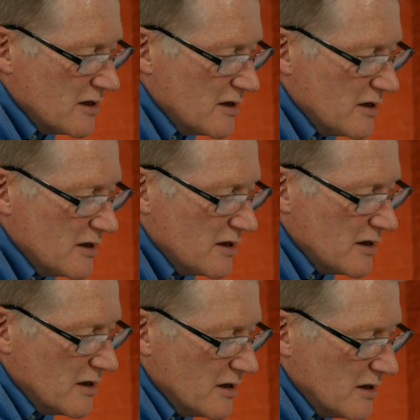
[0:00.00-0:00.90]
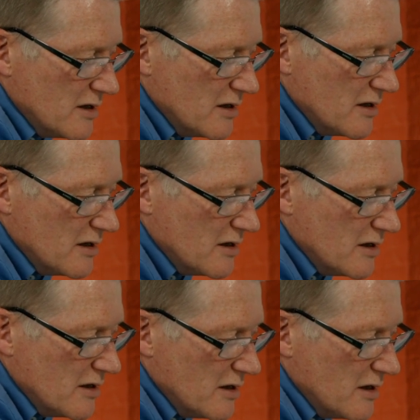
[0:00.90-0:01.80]

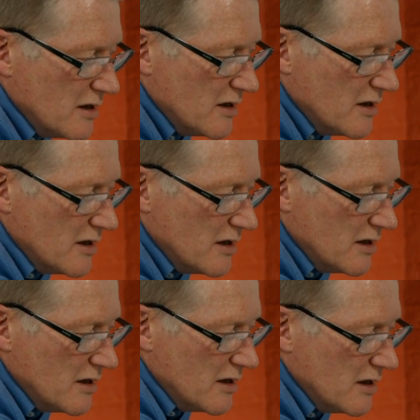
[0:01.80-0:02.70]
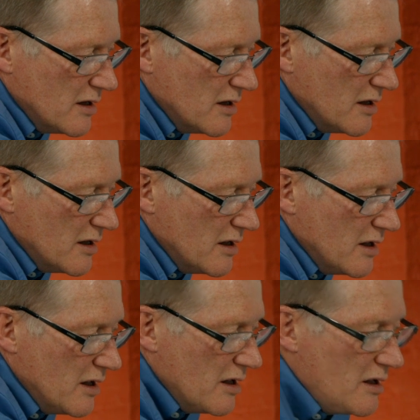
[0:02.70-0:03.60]
Nobody speaks.